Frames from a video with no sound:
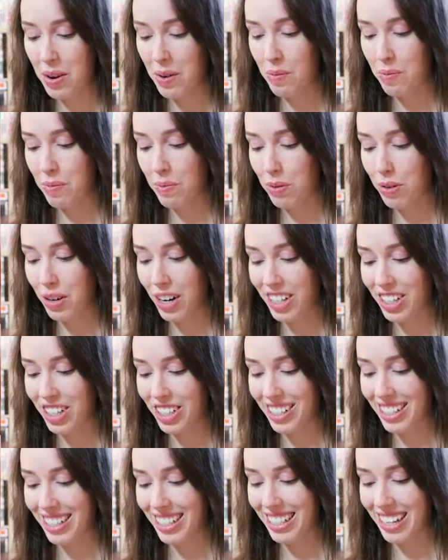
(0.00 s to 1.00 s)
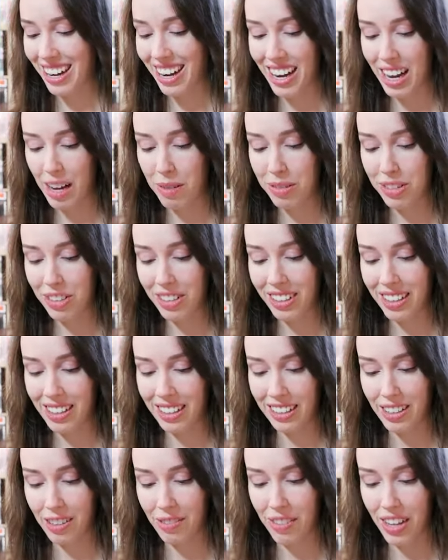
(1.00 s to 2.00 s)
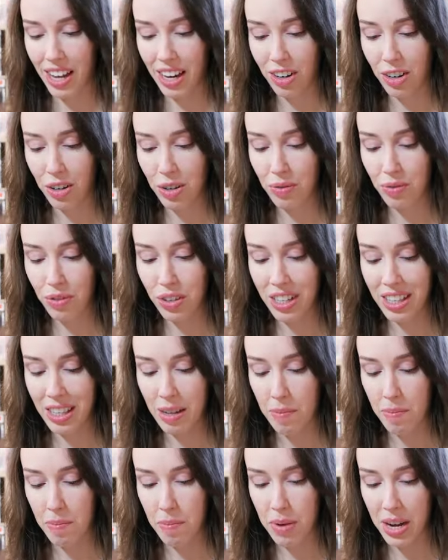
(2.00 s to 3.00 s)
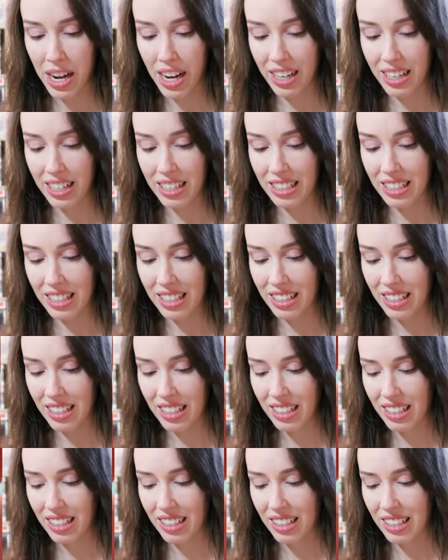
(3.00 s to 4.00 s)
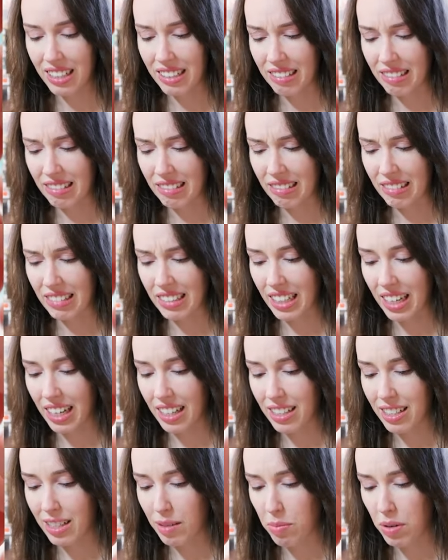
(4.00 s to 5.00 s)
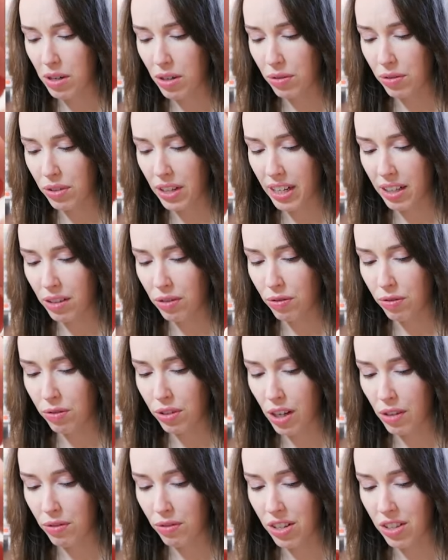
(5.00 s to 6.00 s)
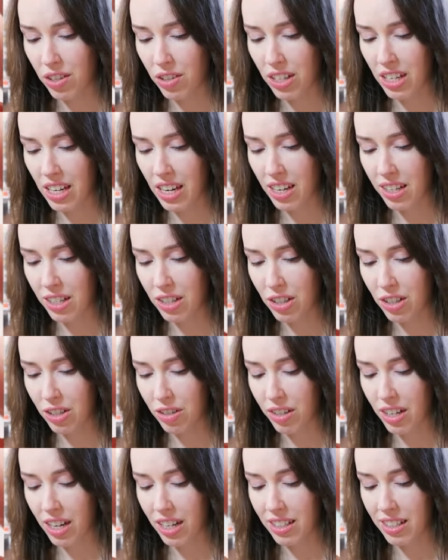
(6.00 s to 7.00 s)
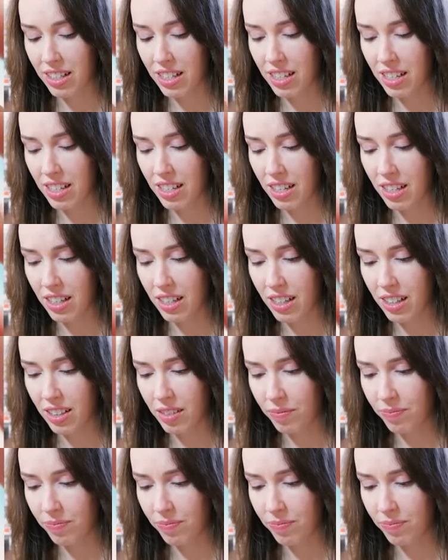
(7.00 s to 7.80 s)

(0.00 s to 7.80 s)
precious. I absolutely love that. Hopefully the back is, mm, okay, there's a bit of like fluffing on the edges around here.